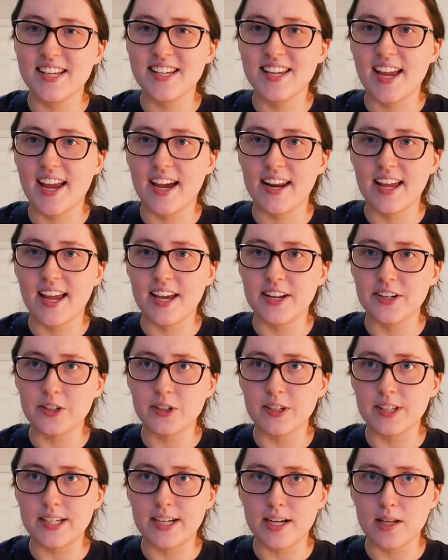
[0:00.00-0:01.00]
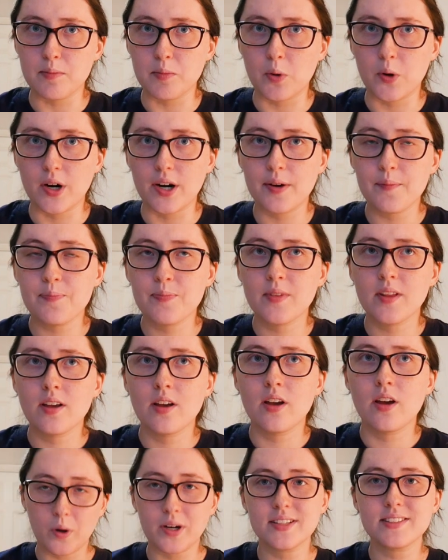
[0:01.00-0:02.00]
he can't handle it anymore?
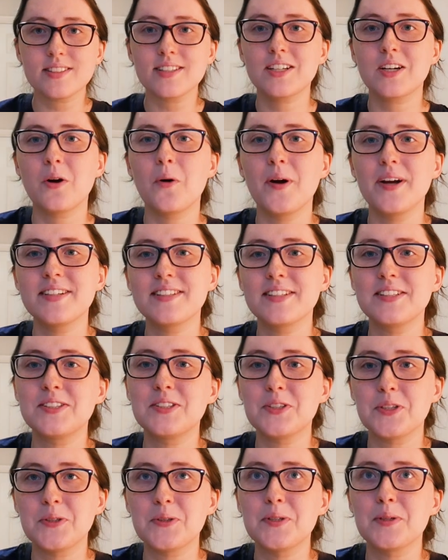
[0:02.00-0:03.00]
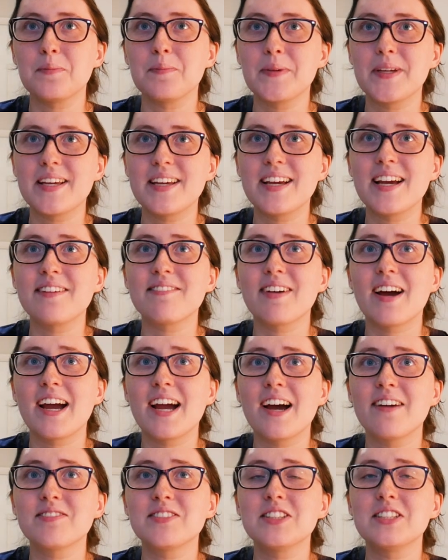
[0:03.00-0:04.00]
What is it going to do to me if I
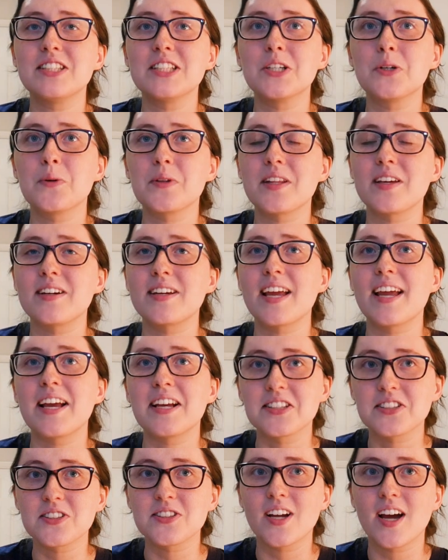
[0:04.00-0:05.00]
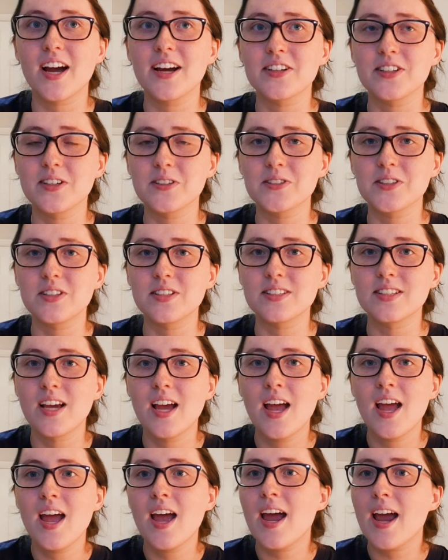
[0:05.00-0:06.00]
have to deal with a cancer diagnosis
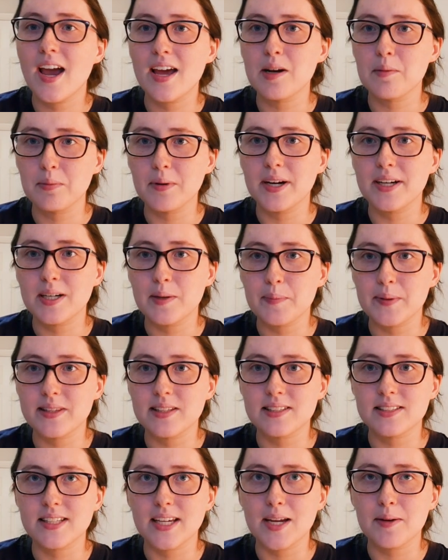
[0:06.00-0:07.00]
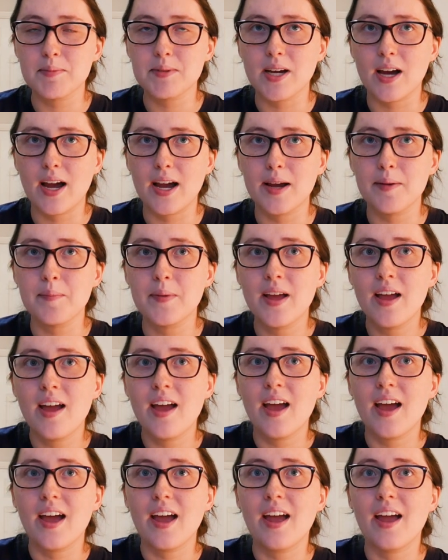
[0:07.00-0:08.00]
and a breakup at the same time?
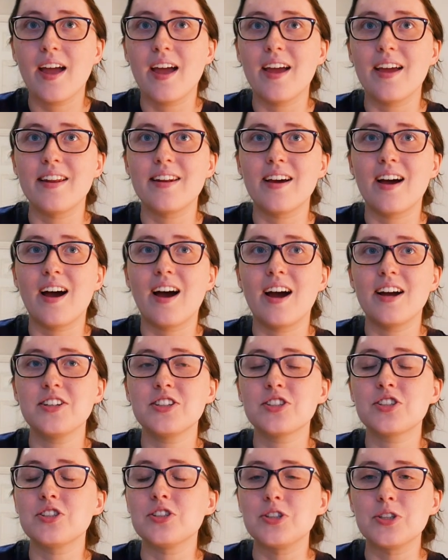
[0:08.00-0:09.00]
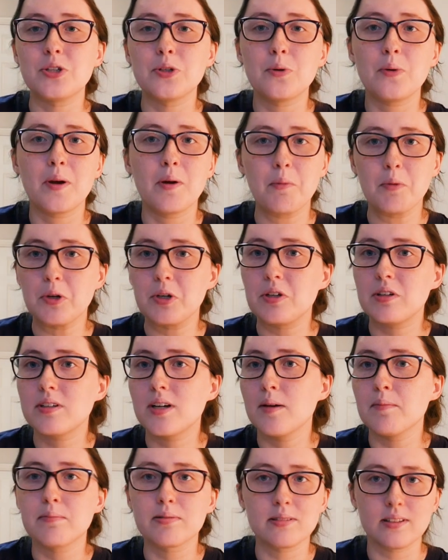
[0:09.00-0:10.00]
And I just knew it would
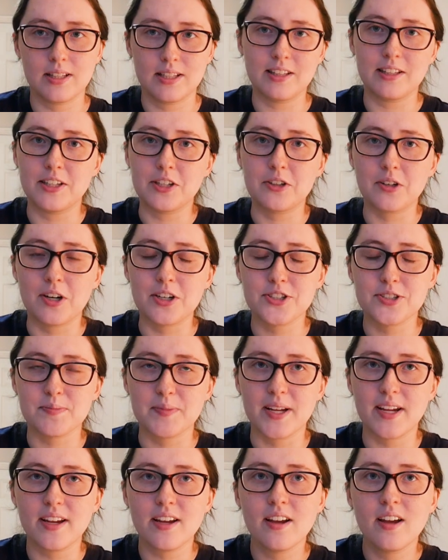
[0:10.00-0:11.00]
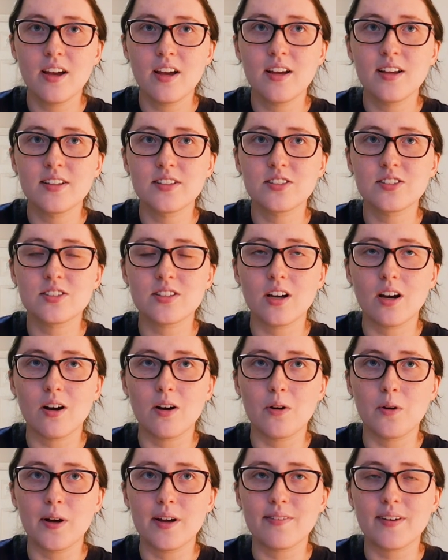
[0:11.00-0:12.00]
completely crush me.
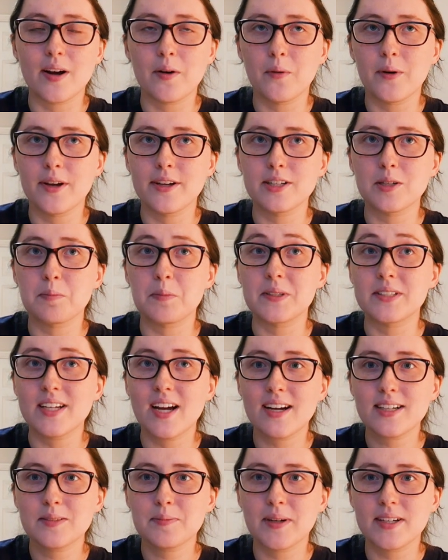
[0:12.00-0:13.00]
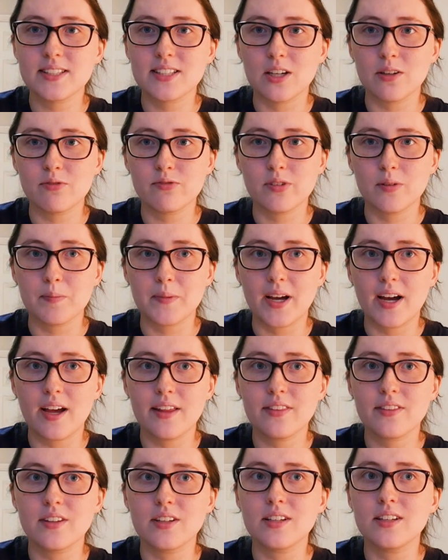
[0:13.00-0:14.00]
So if I wanted to protect myself from
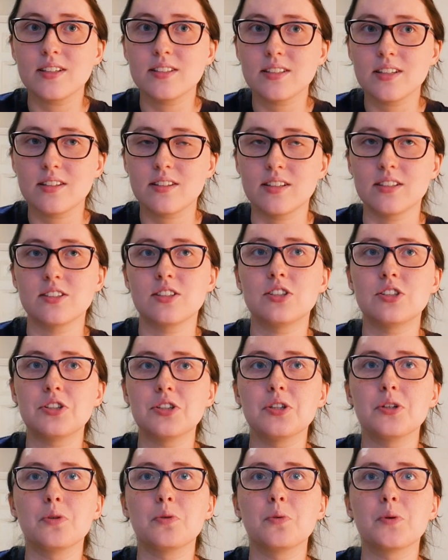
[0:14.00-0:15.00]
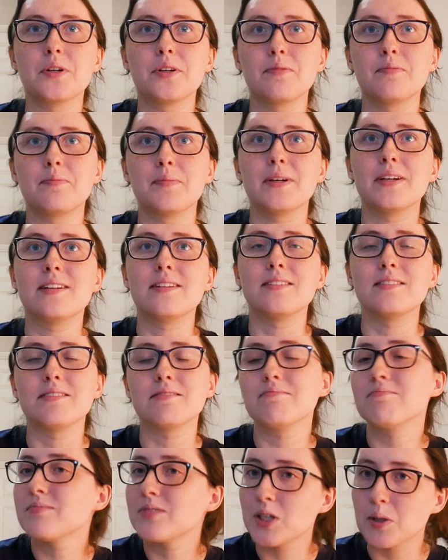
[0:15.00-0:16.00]
that, the easy thing to do would have been
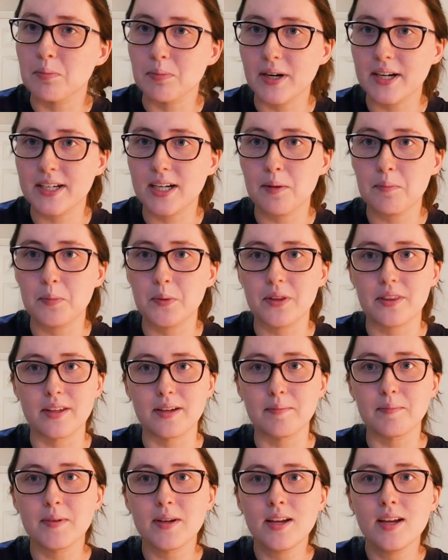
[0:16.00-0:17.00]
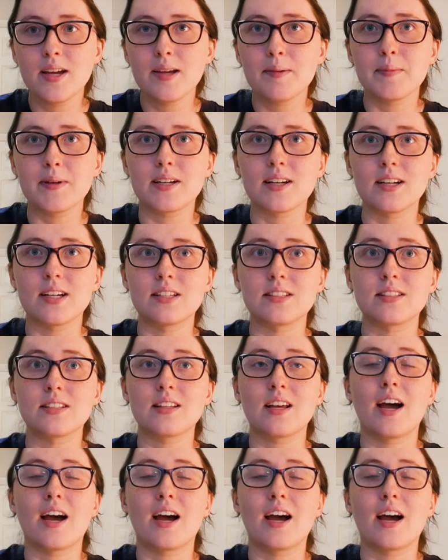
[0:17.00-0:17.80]
to break up with them because